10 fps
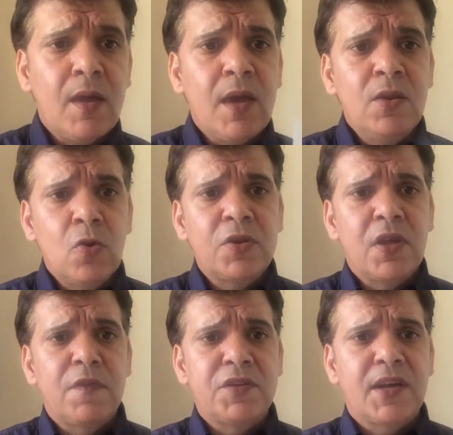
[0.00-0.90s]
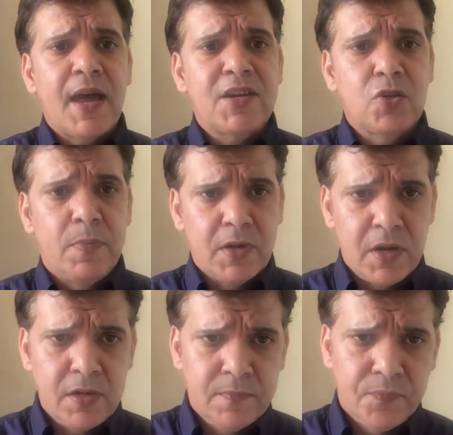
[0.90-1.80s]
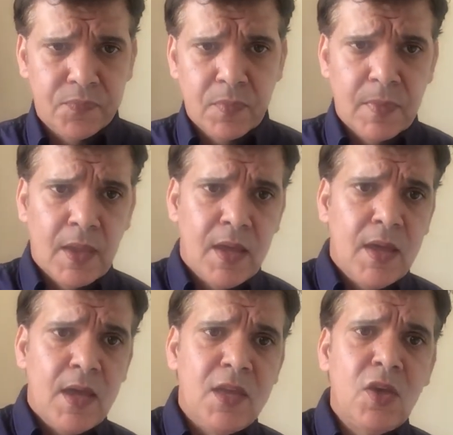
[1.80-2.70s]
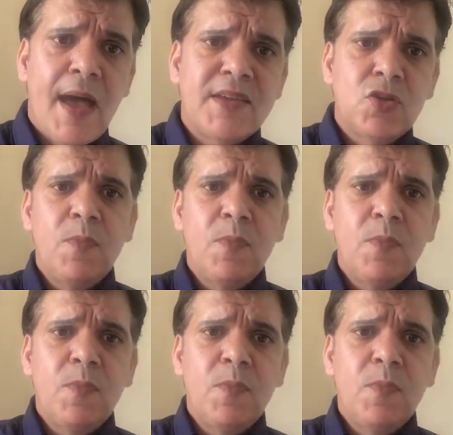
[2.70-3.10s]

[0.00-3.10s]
in order for the gas to burn, it has